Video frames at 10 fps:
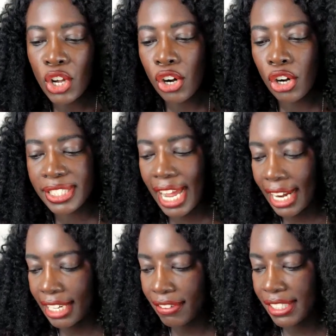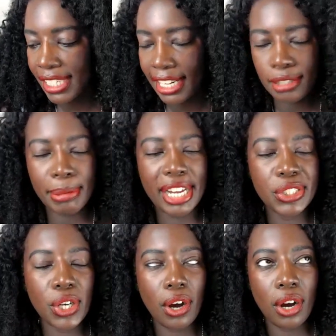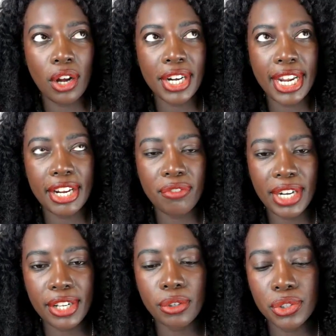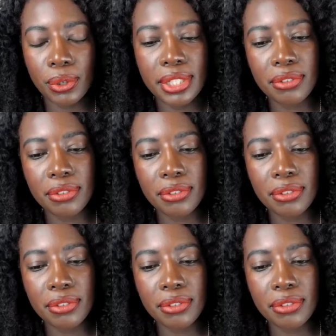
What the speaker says: Her dad even said as much on a radio show.